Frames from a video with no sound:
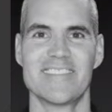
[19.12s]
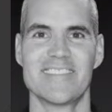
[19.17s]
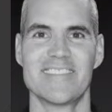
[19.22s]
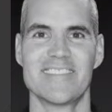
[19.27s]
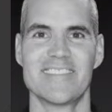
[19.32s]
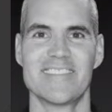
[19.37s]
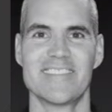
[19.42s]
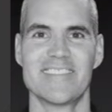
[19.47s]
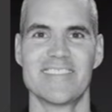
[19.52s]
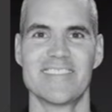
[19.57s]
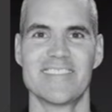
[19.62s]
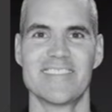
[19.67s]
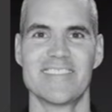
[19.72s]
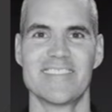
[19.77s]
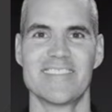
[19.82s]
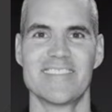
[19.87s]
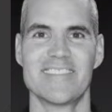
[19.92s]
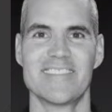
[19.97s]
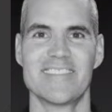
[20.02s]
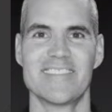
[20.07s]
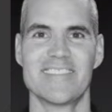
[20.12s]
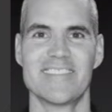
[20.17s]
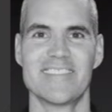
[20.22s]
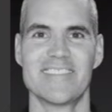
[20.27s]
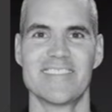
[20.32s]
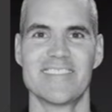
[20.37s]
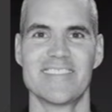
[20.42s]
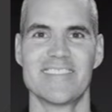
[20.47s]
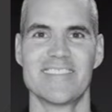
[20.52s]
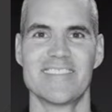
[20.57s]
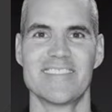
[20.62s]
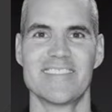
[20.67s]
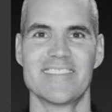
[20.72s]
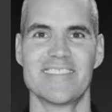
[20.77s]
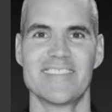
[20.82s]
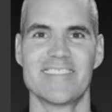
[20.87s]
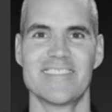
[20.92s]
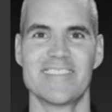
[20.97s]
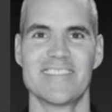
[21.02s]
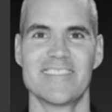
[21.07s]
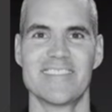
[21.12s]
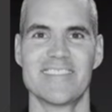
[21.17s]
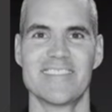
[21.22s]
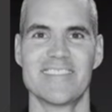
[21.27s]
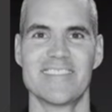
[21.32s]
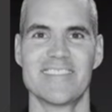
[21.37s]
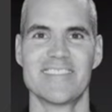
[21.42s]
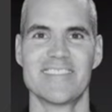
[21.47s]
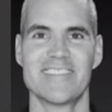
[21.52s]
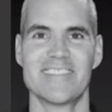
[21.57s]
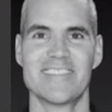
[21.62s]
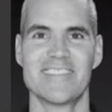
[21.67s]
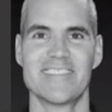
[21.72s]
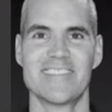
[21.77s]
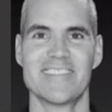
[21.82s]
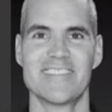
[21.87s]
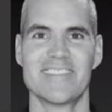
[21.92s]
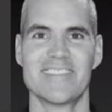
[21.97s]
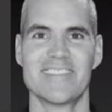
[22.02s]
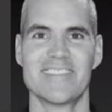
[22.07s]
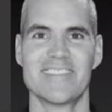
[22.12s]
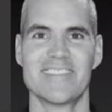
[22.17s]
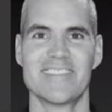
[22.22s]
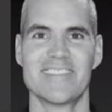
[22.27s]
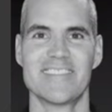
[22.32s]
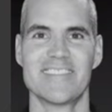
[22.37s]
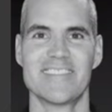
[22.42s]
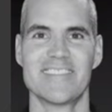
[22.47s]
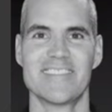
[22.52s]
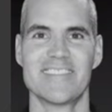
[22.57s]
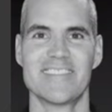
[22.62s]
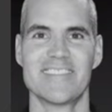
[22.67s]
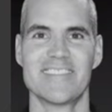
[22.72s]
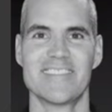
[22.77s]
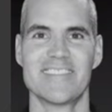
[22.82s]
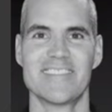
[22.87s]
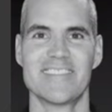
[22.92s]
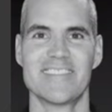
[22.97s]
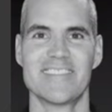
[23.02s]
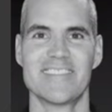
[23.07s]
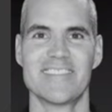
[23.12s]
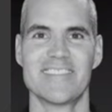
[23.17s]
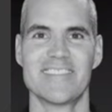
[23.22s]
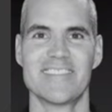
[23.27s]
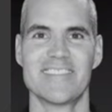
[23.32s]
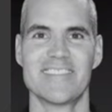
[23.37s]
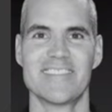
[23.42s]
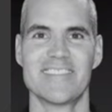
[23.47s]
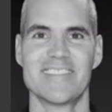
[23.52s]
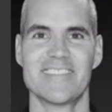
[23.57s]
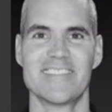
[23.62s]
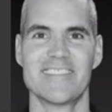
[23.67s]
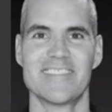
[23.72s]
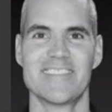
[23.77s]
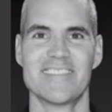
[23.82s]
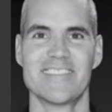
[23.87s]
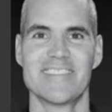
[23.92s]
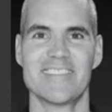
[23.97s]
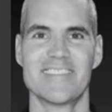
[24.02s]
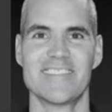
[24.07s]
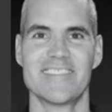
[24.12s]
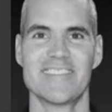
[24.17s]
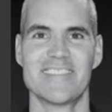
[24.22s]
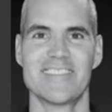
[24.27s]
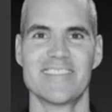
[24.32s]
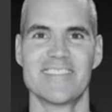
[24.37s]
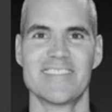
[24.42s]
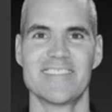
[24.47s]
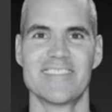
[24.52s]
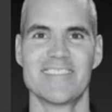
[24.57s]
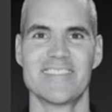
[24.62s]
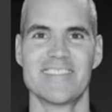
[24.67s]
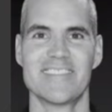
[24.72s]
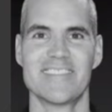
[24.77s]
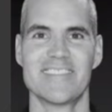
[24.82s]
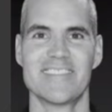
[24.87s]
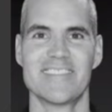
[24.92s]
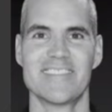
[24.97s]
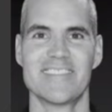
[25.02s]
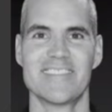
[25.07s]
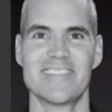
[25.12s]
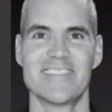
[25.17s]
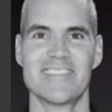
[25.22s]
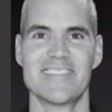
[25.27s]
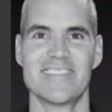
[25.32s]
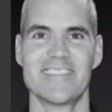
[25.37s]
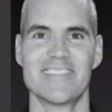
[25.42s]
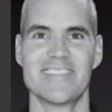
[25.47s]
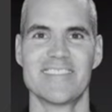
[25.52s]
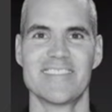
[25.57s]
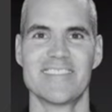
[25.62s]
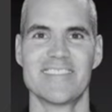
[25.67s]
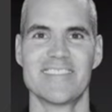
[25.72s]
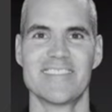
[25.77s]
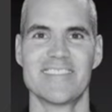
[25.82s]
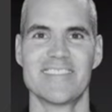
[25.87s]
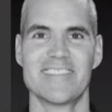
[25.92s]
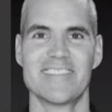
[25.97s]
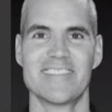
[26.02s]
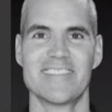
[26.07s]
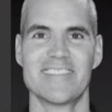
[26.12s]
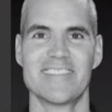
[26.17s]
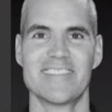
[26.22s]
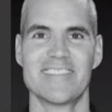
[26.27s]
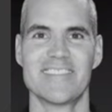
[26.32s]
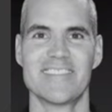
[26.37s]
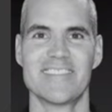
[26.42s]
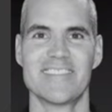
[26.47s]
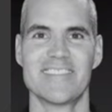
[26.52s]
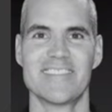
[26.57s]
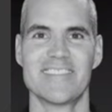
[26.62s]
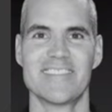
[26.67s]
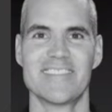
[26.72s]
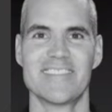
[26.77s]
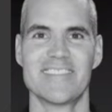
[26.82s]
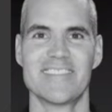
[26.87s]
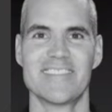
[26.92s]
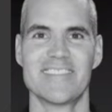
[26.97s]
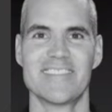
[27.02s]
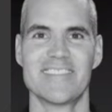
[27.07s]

(no lip movement)